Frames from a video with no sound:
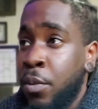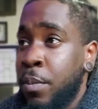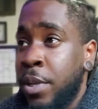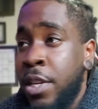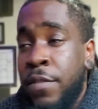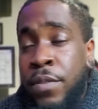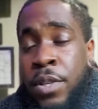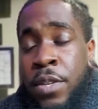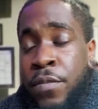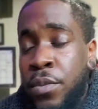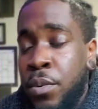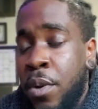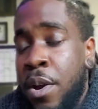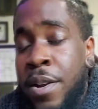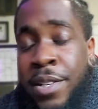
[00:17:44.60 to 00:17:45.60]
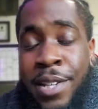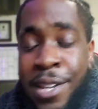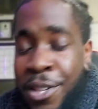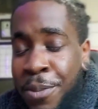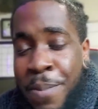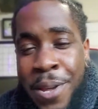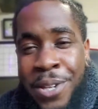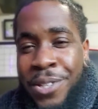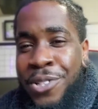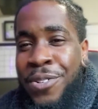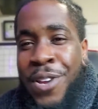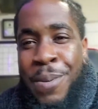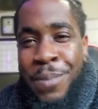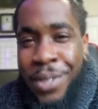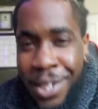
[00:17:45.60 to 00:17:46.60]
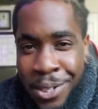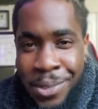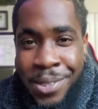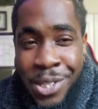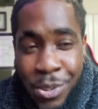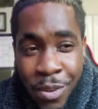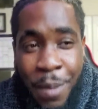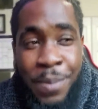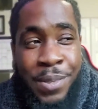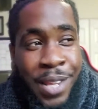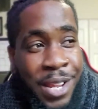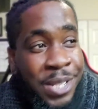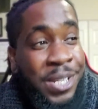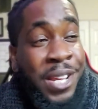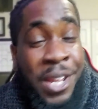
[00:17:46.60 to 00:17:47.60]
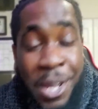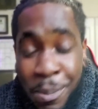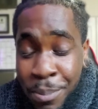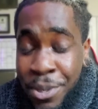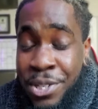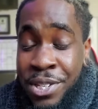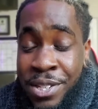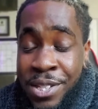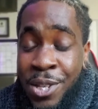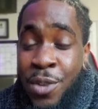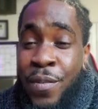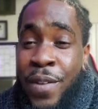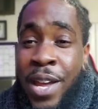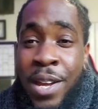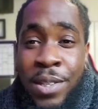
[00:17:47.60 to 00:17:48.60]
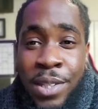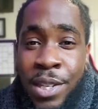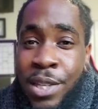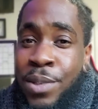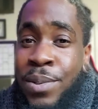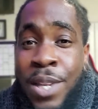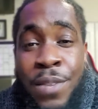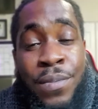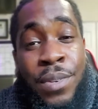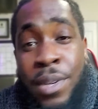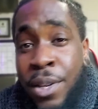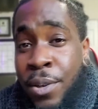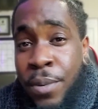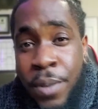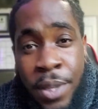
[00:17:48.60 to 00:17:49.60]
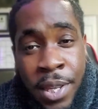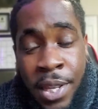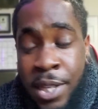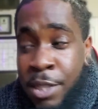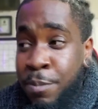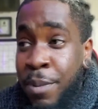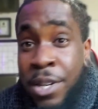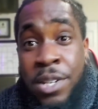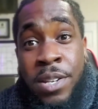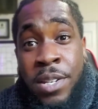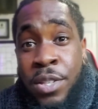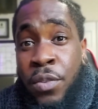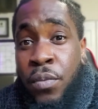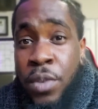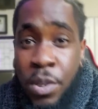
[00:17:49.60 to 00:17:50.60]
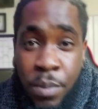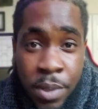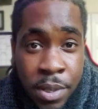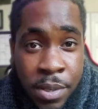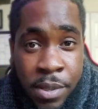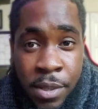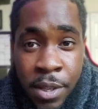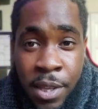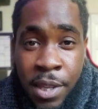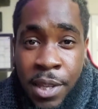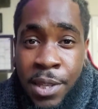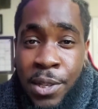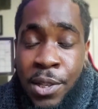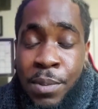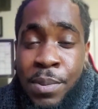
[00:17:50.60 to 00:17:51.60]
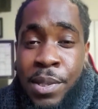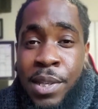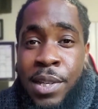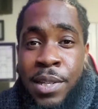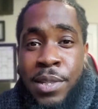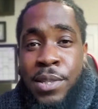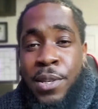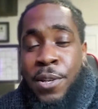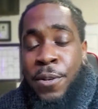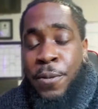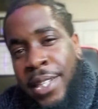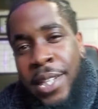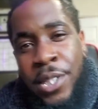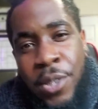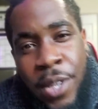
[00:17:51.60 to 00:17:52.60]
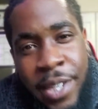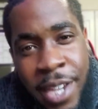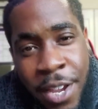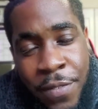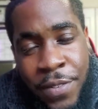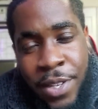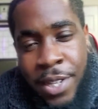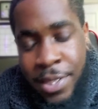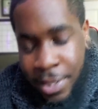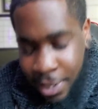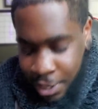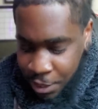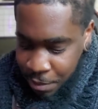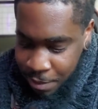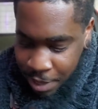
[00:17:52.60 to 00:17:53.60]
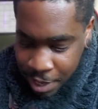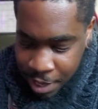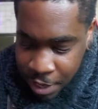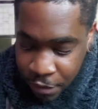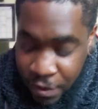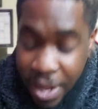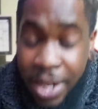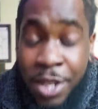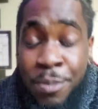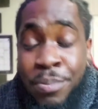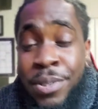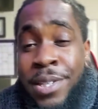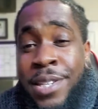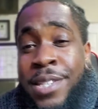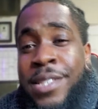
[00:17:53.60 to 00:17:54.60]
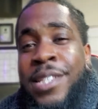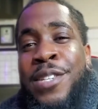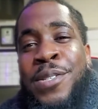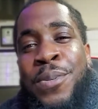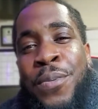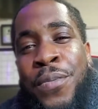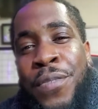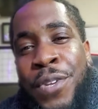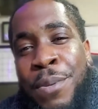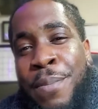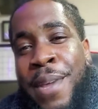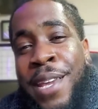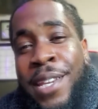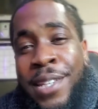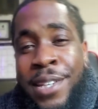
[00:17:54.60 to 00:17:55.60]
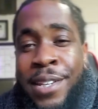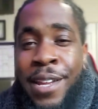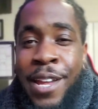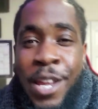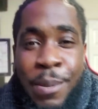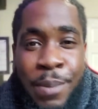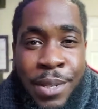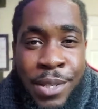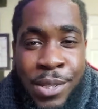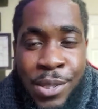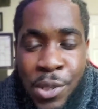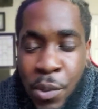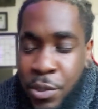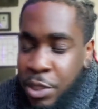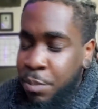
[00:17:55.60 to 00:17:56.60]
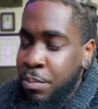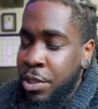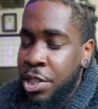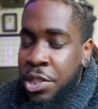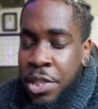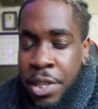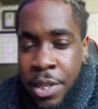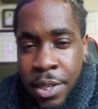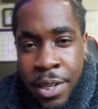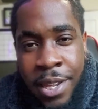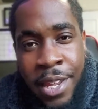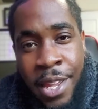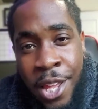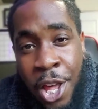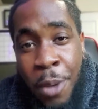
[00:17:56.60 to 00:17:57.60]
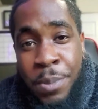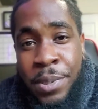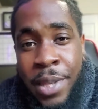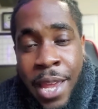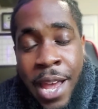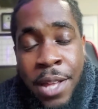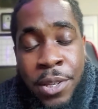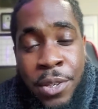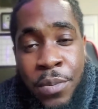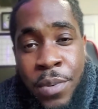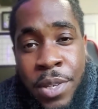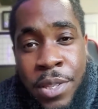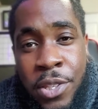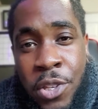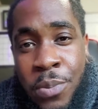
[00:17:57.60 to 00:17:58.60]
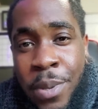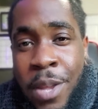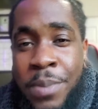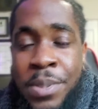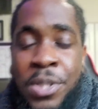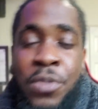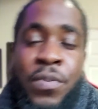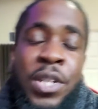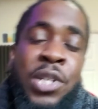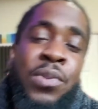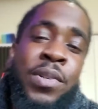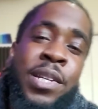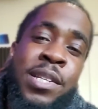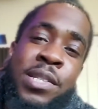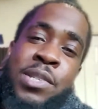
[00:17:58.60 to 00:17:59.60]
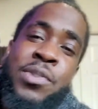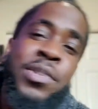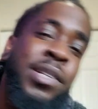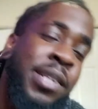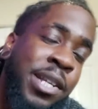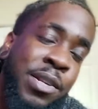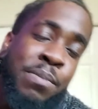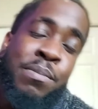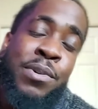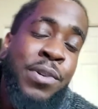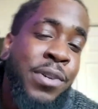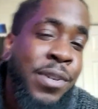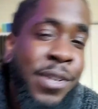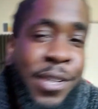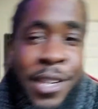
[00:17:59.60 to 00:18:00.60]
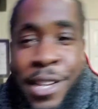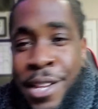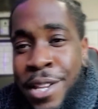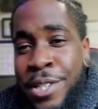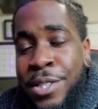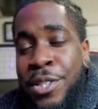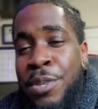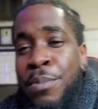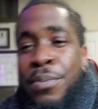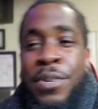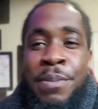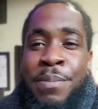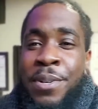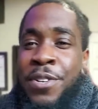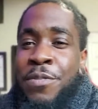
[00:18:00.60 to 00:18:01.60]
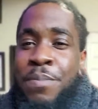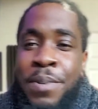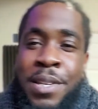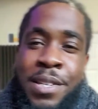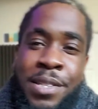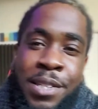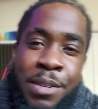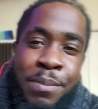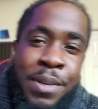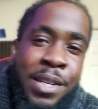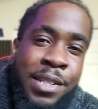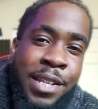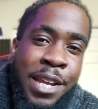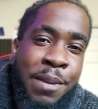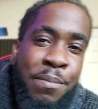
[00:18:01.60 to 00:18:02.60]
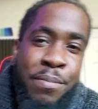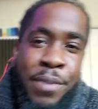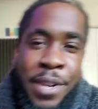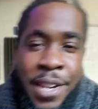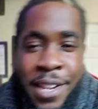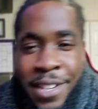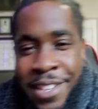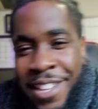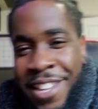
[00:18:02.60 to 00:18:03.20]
Even if you are a death metal drummer, get on these websites, put yourself out there. You never know, especially these free ones. You know what I'm saying? So I think that's all I got for y'all today, man. If y'all could please leave some feedback in the comments, it's always appreciated. Helps the algorithm, helps this video get circulated more, so your boy Marv Beats can make that bread,